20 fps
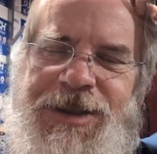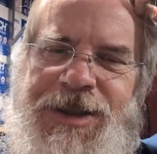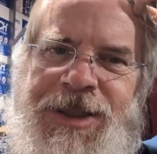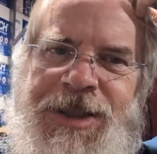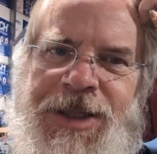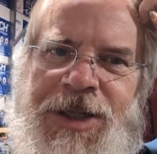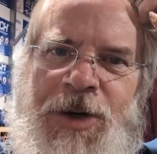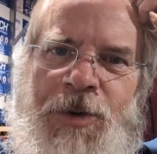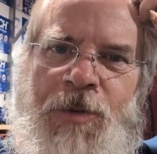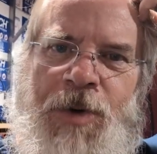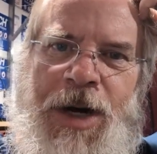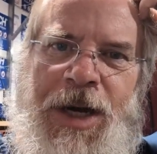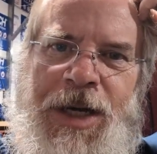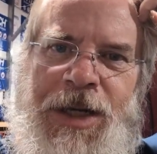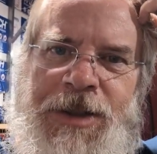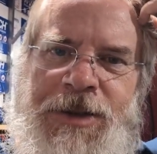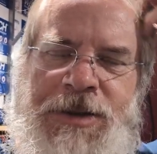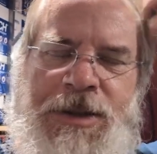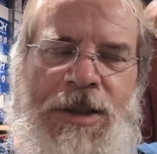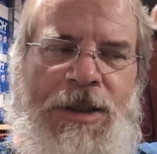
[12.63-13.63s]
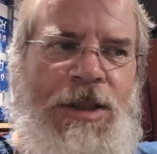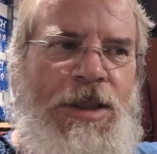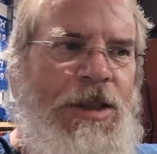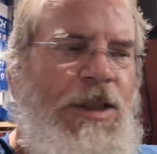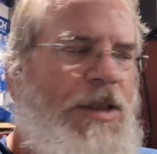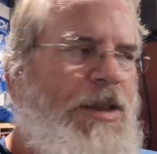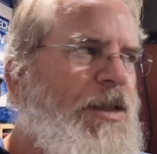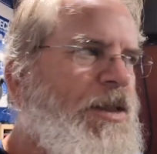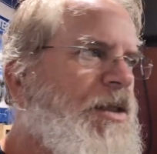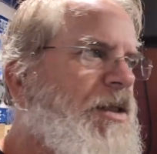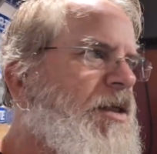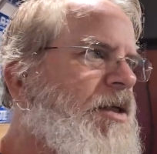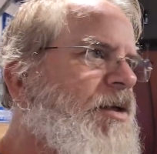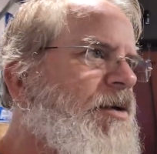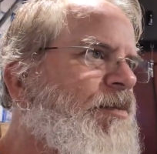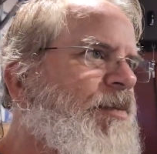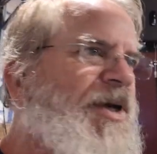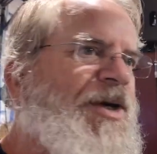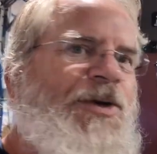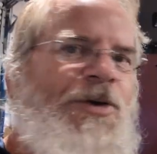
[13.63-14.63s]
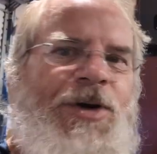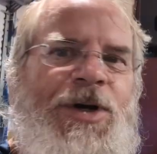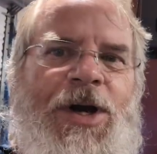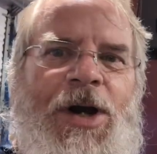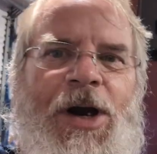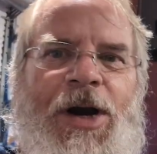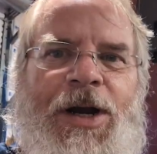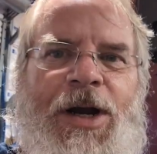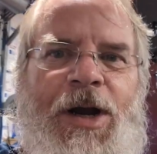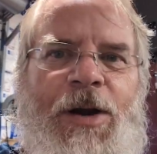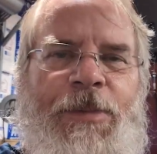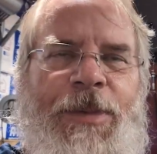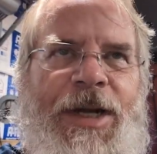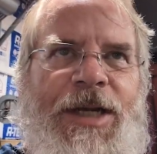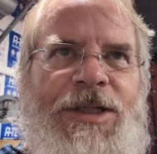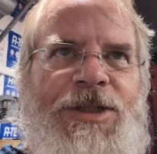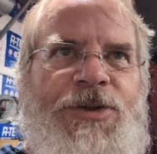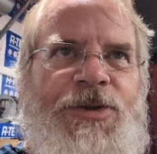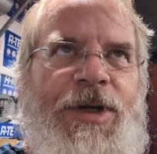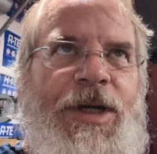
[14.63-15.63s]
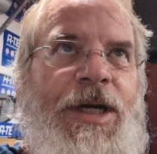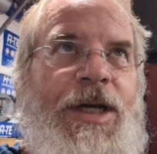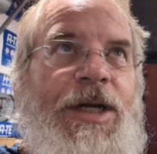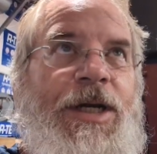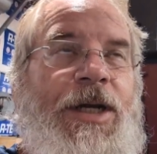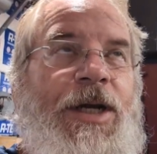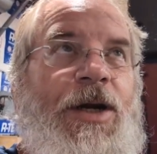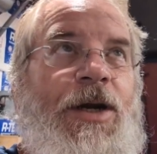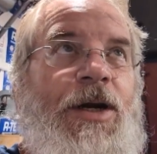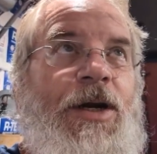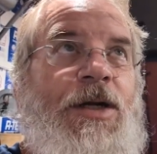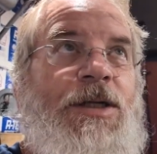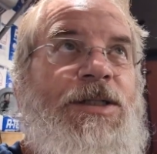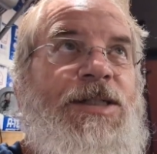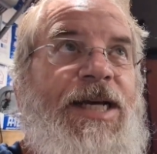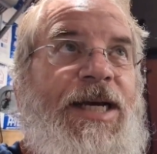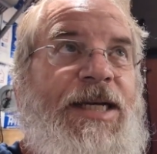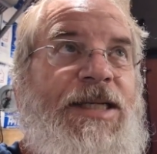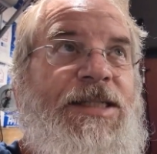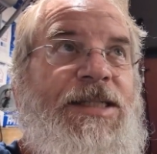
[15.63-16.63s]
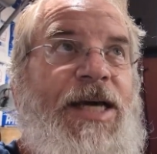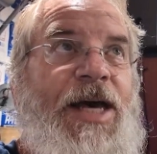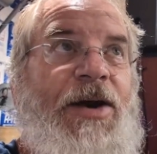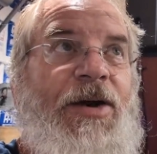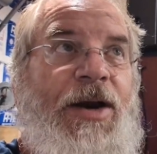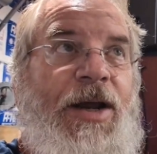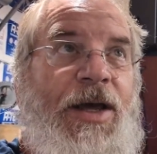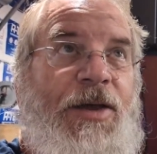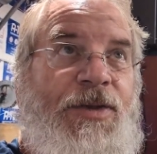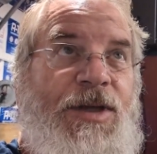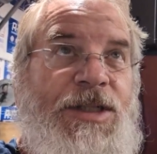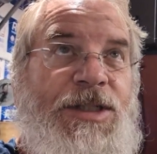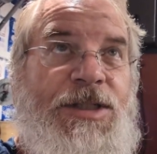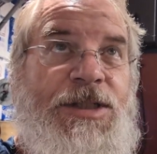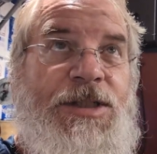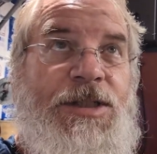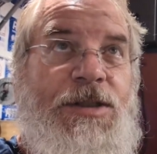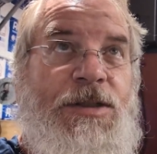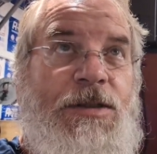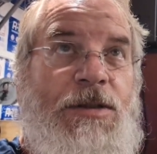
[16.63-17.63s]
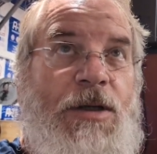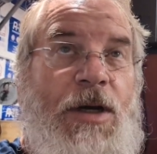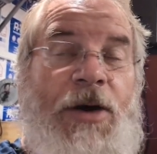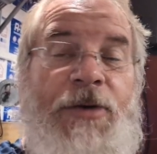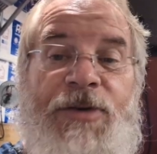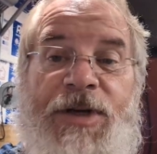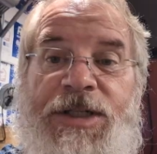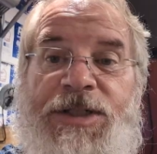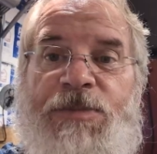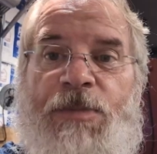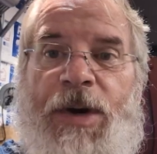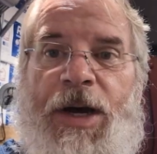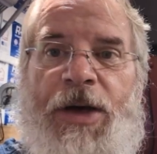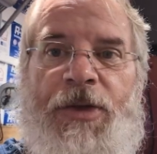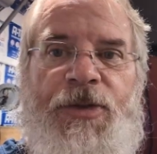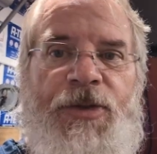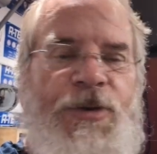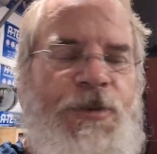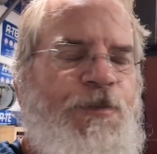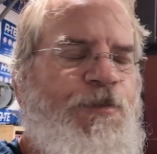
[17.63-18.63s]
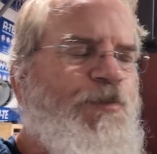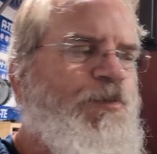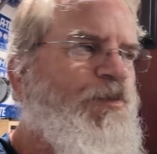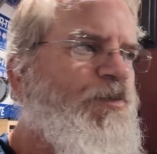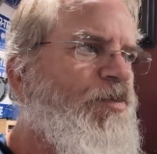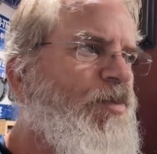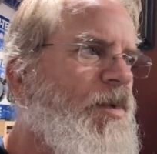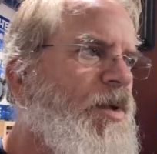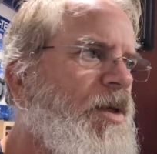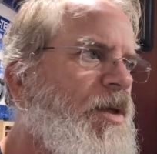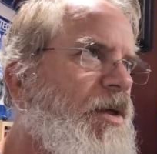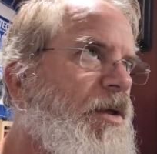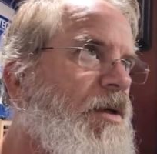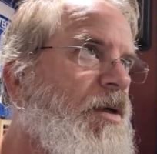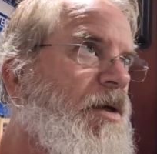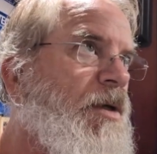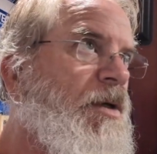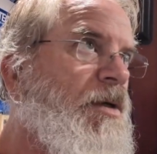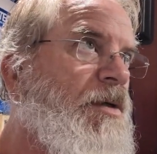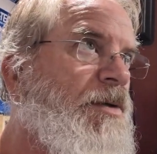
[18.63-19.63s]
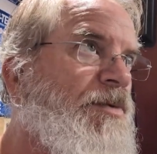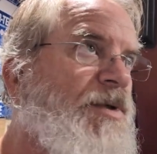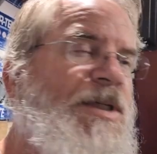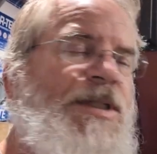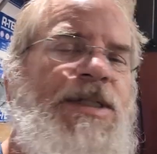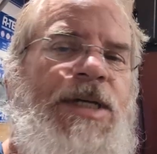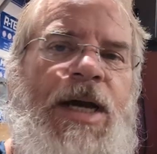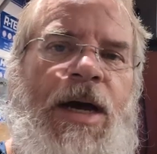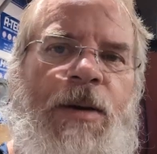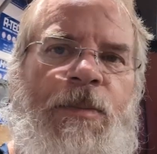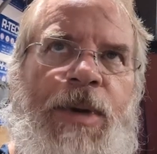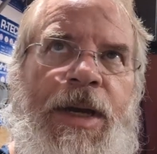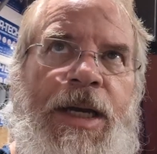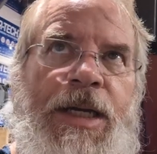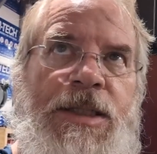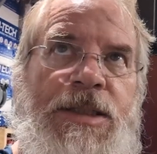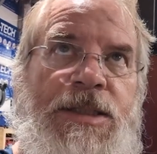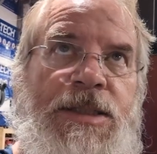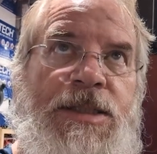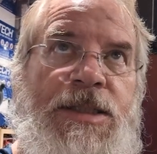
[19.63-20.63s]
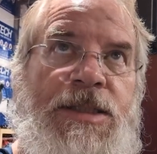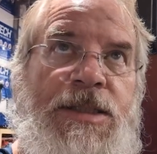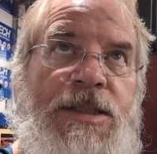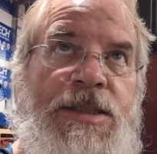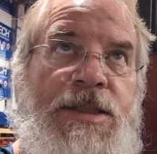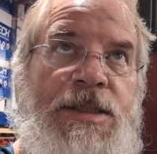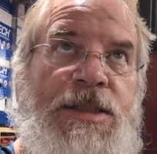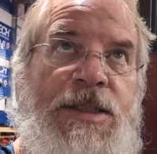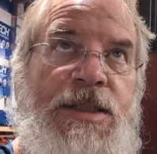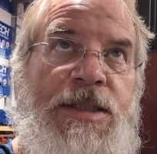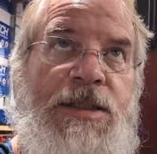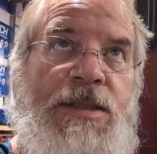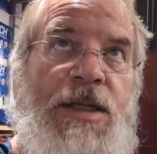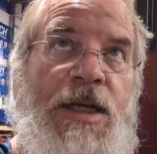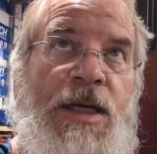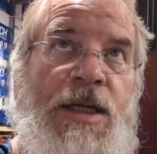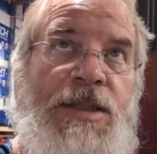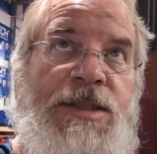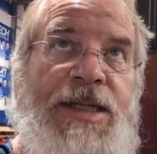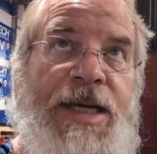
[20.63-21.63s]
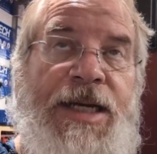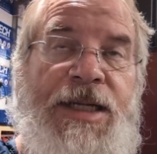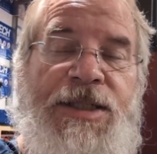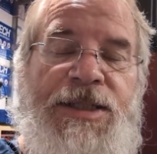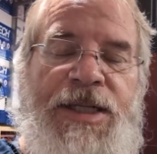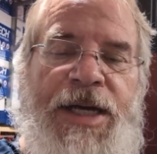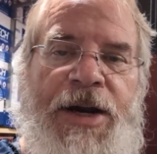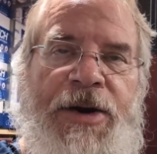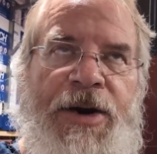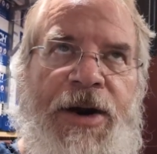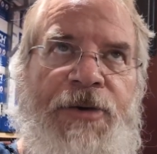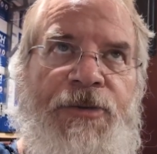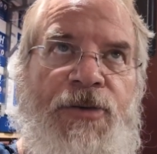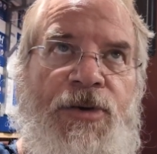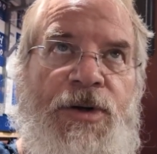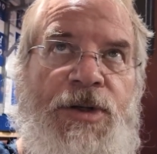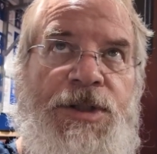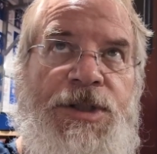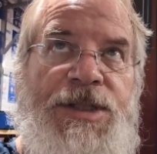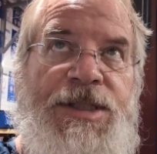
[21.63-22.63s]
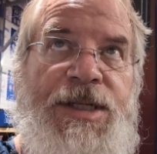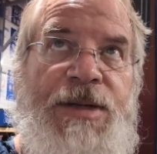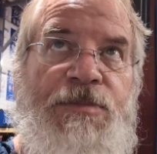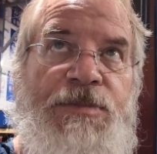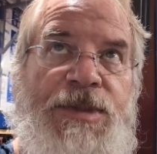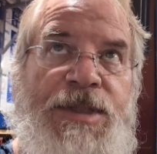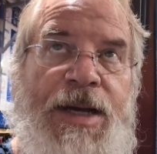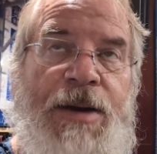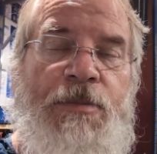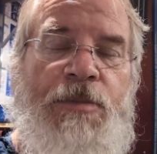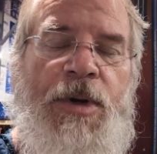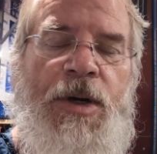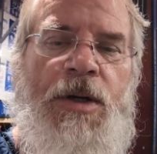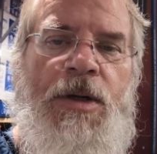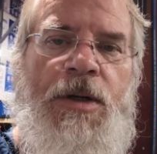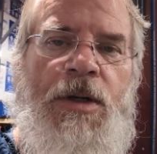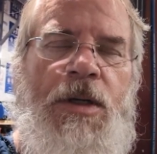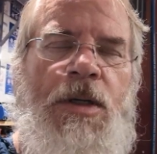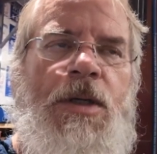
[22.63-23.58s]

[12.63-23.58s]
in a while. Been doing car care ministry in here, second Saturday this of each month. This coming second Saturday for September,